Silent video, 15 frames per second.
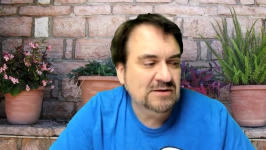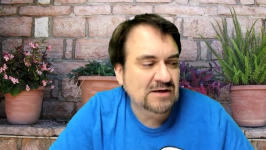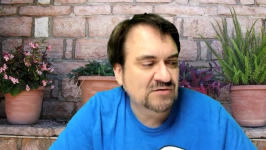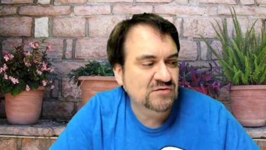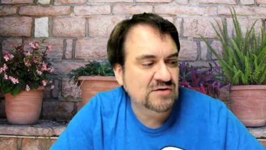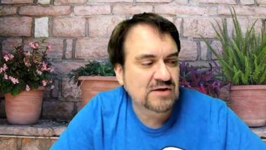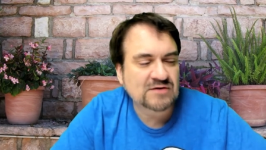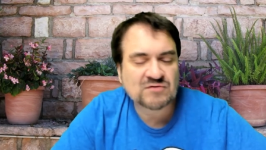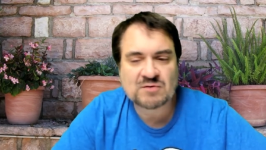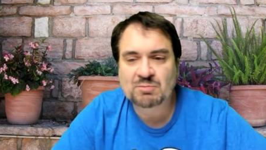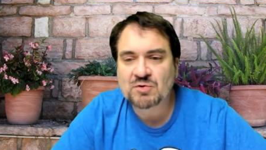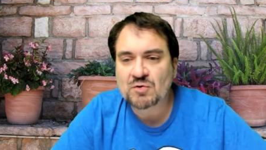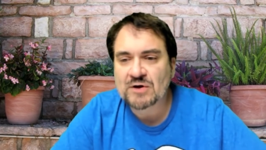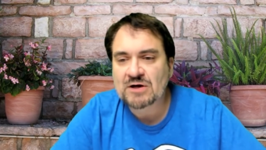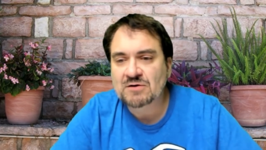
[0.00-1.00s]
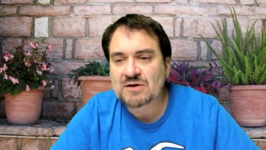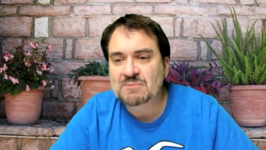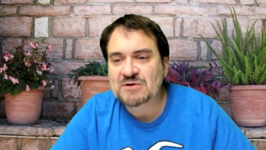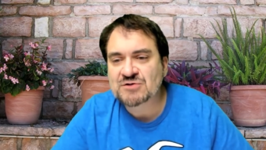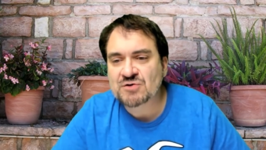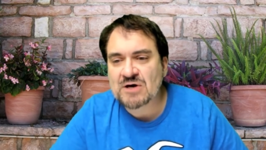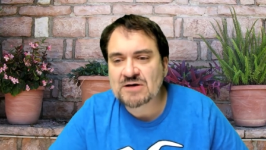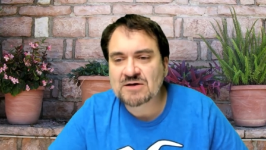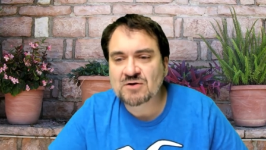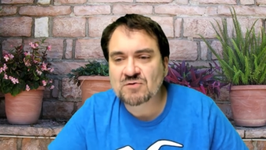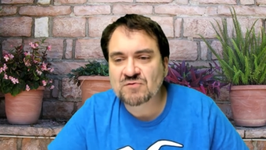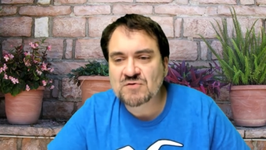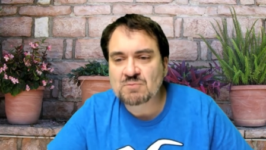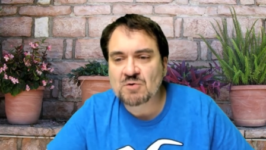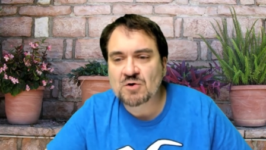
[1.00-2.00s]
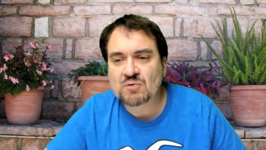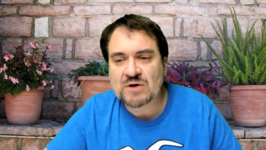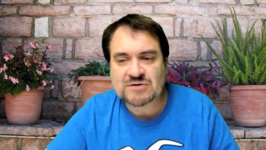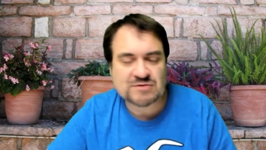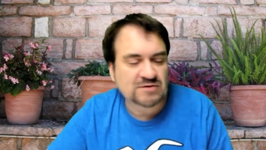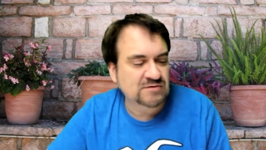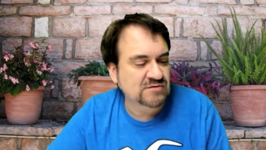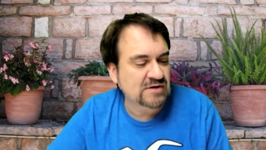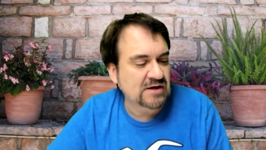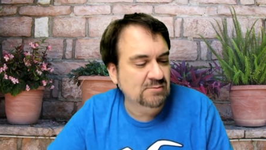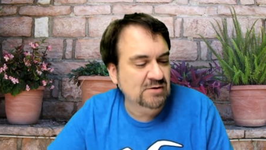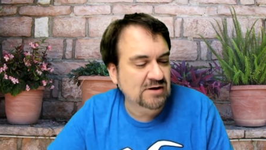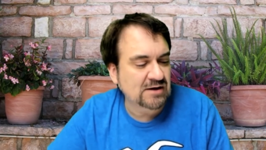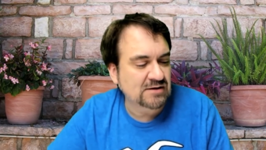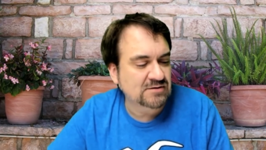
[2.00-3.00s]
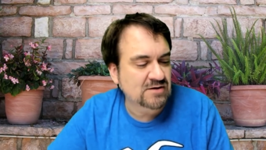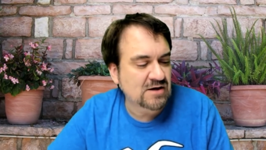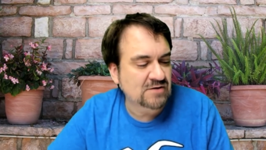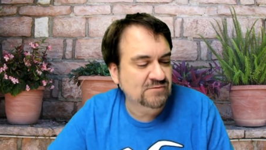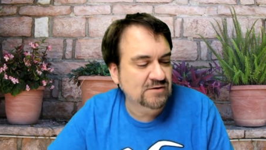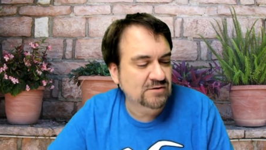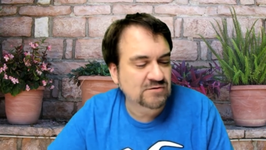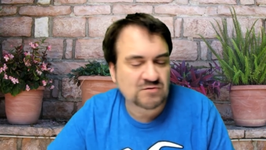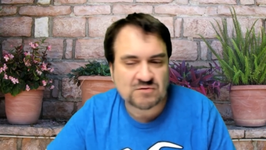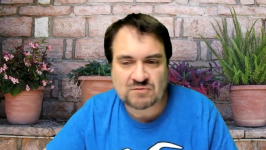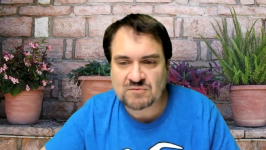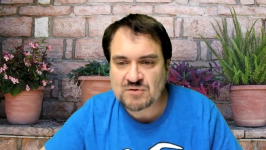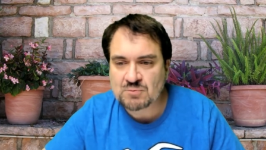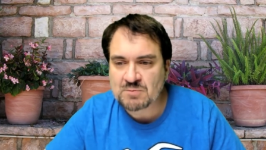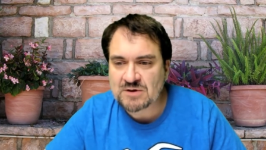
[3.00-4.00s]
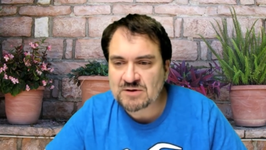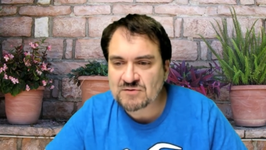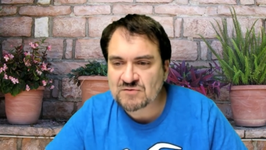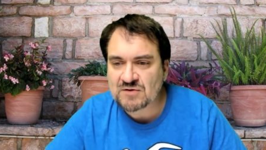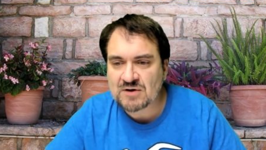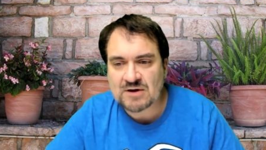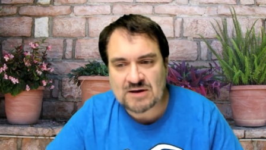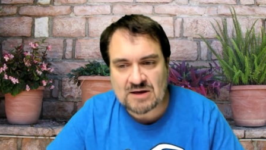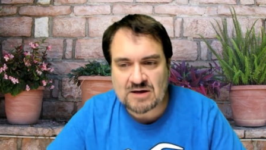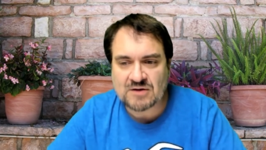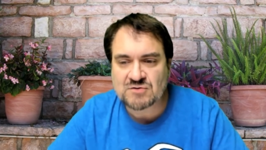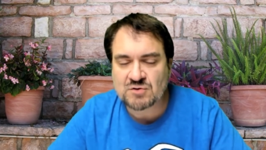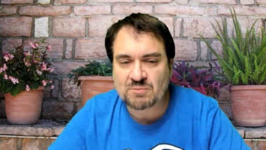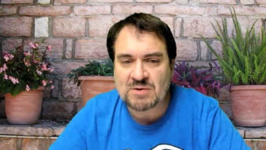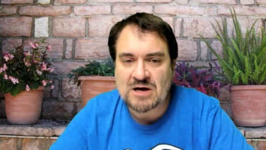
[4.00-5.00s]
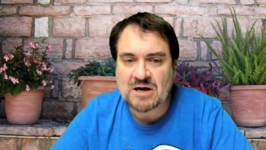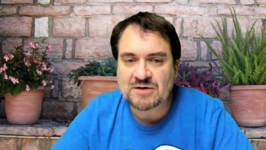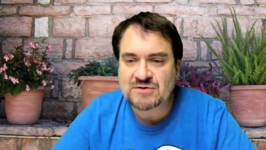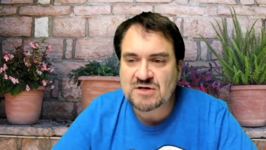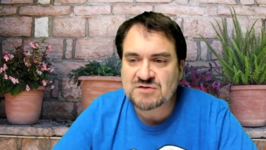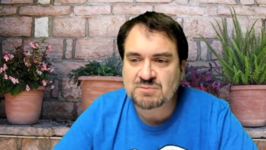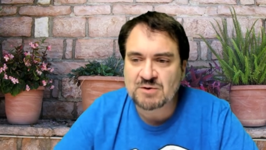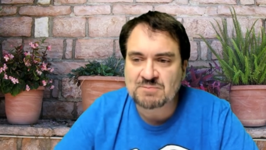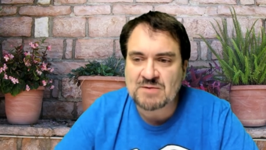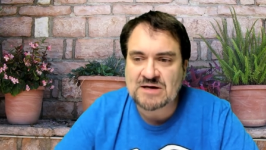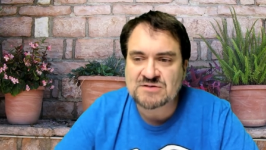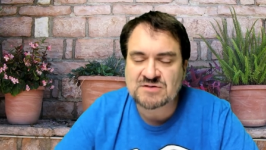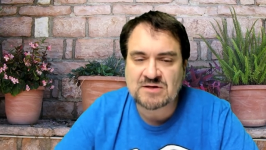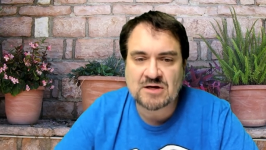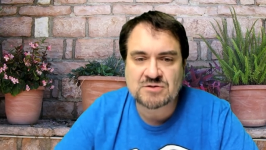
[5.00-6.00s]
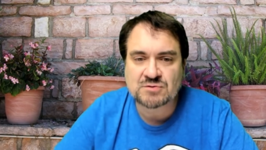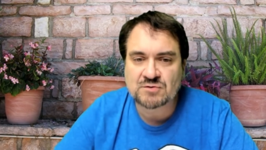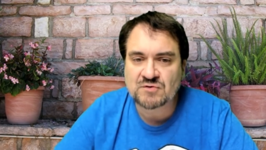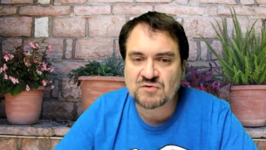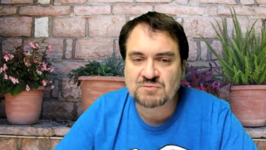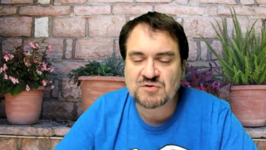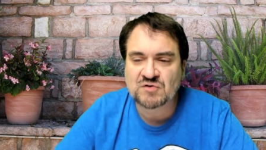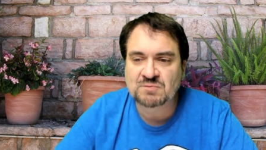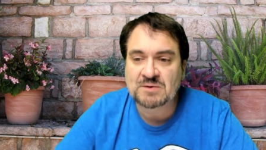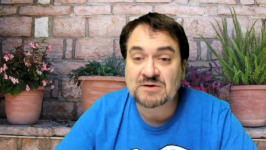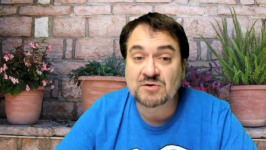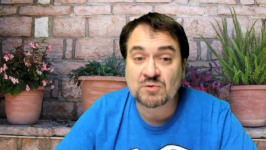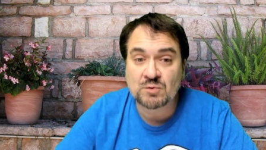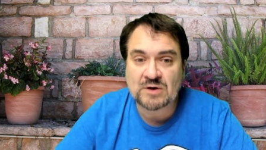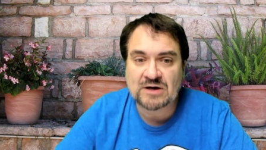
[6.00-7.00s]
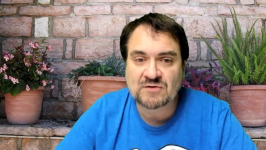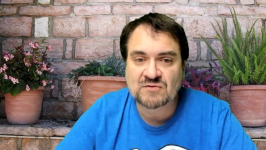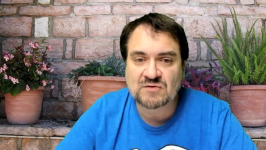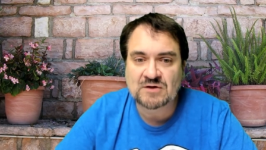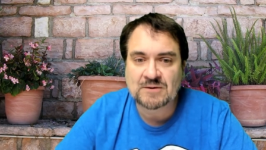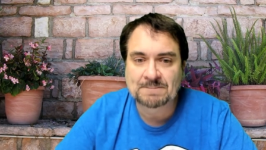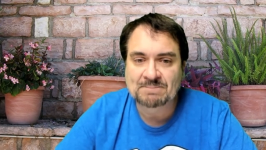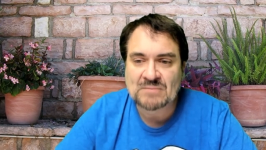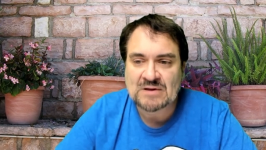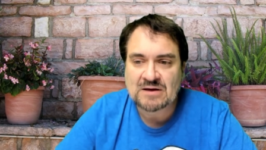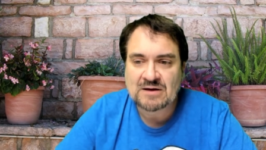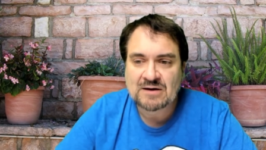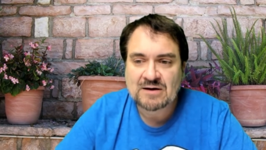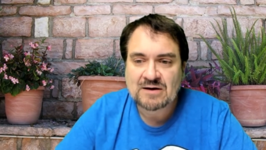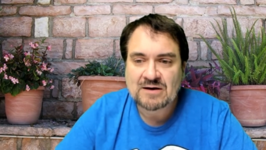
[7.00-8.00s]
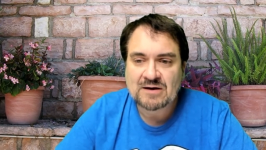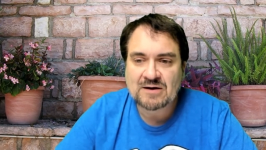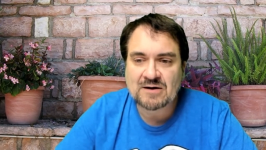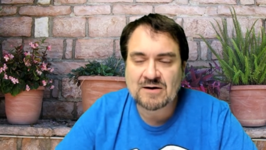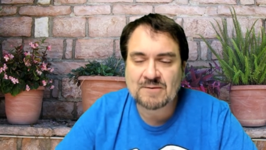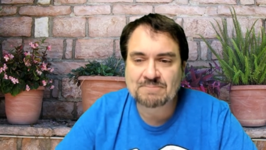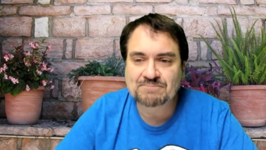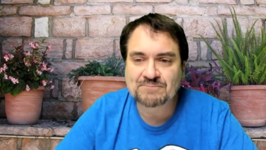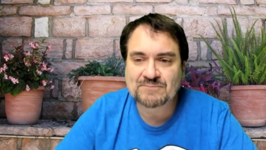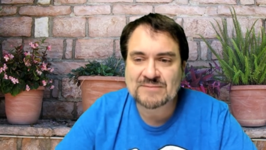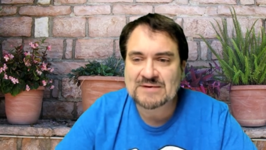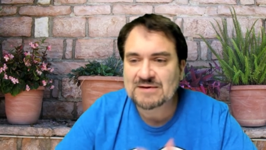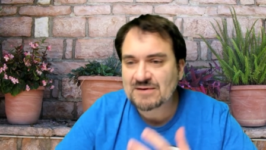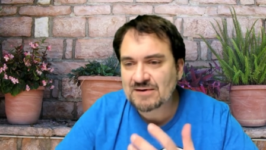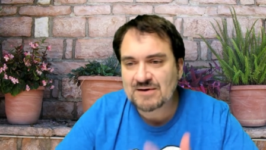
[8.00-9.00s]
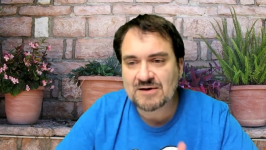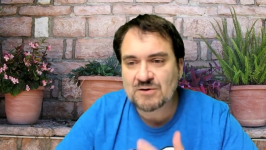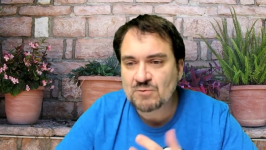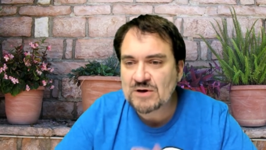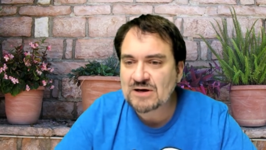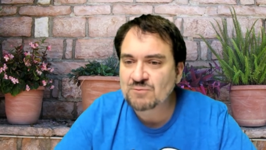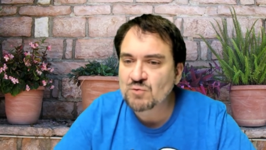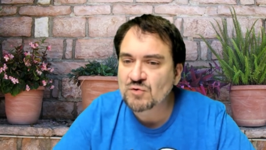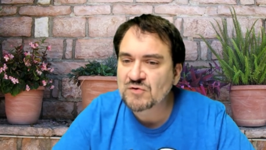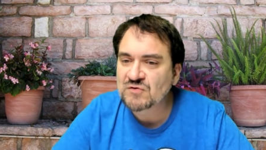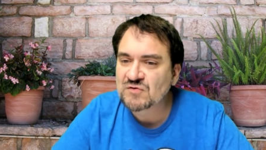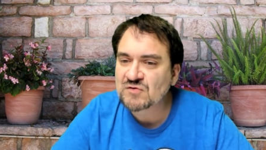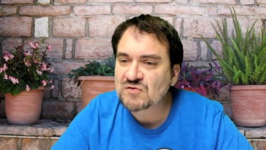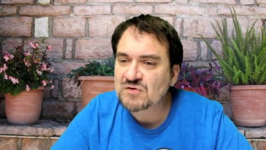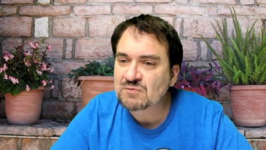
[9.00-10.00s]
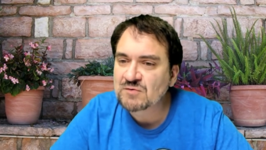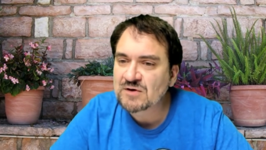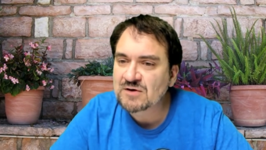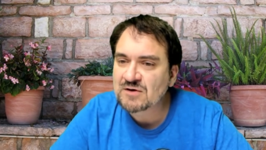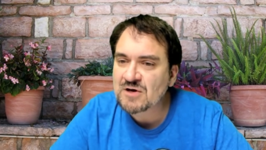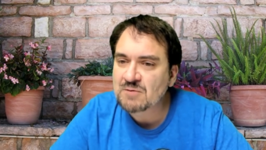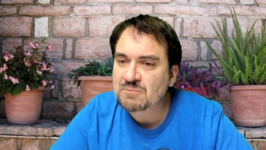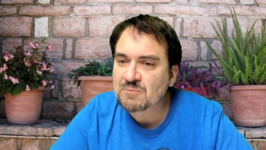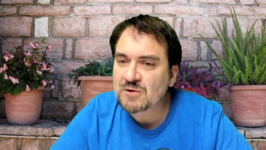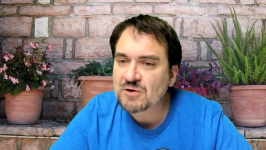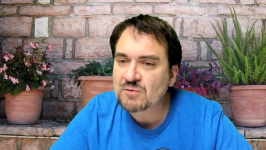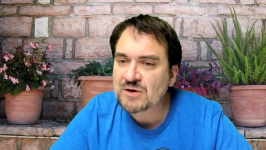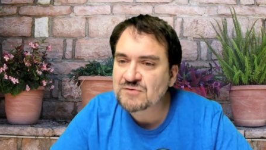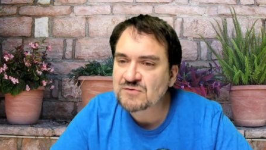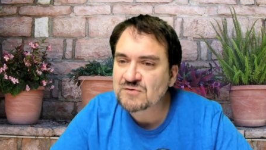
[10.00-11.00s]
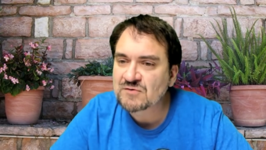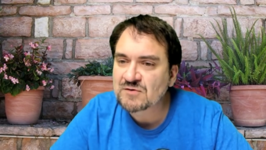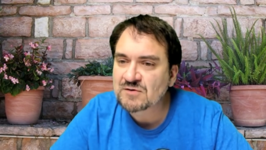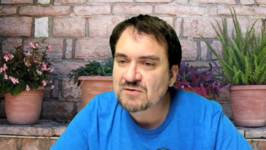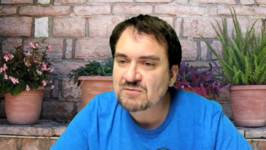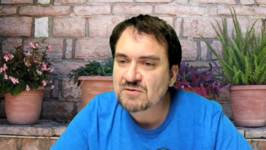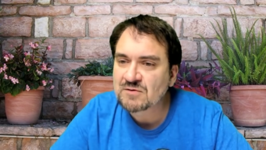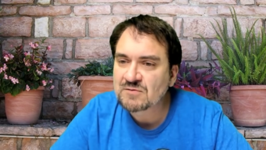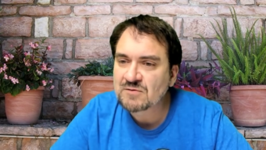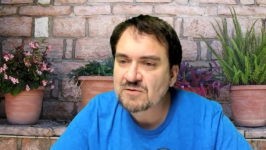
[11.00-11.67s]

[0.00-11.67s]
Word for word: mean that's that's the ploy here. Let me try to get a few more questions because I am going to end it off here in just a few minutes. And again, I do apologize, but my schedule has just been crazy. Um, Anyway, we'll just see if we can get a couple more questions in here.